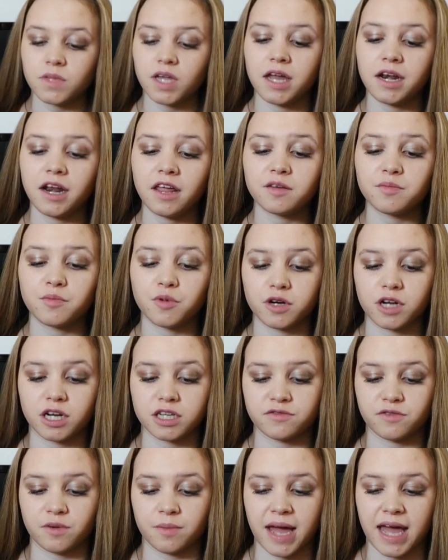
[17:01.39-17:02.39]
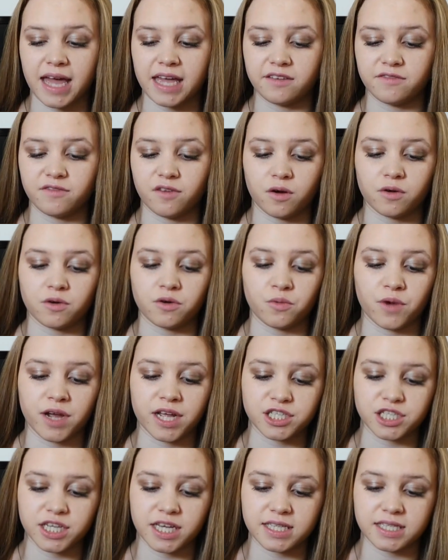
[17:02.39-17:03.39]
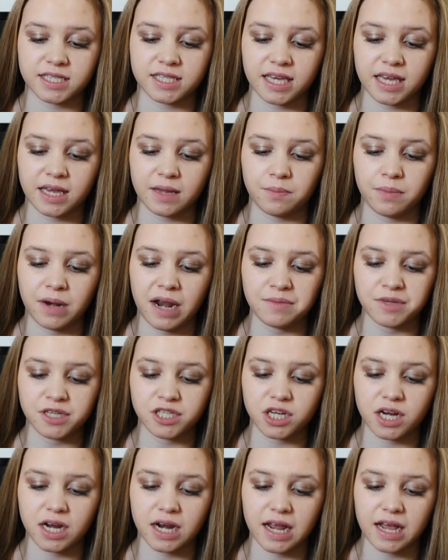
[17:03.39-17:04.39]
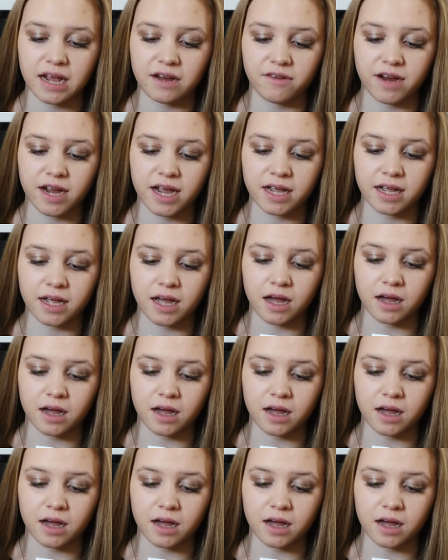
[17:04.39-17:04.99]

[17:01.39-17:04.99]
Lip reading: Another product from Avon, which is the Blemish Clearing